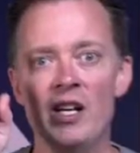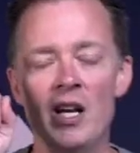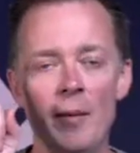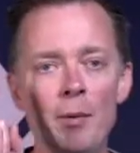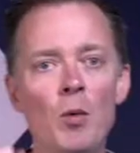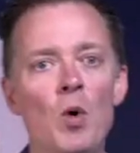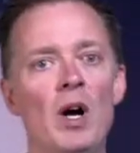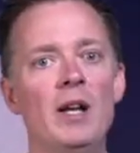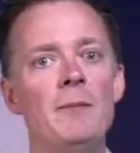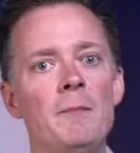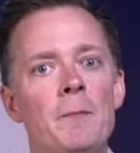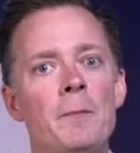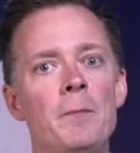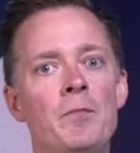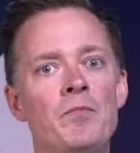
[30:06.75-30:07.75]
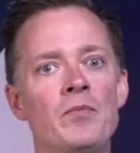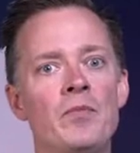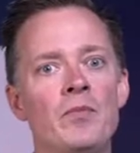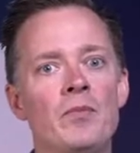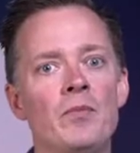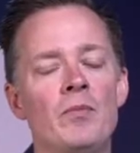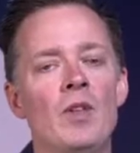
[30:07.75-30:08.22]
Number one,
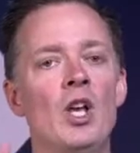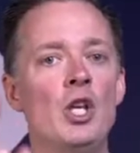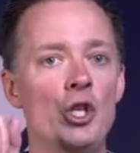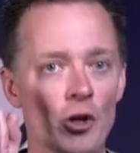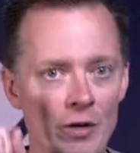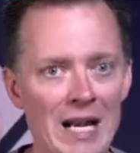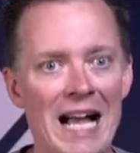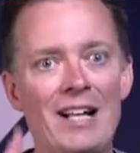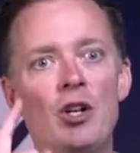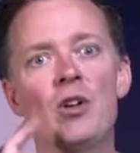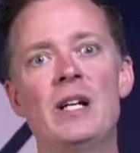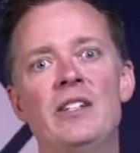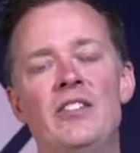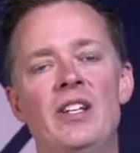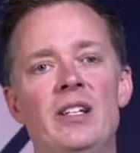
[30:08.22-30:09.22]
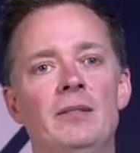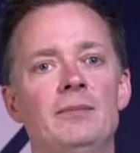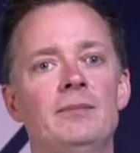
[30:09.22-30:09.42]
you're not crazy.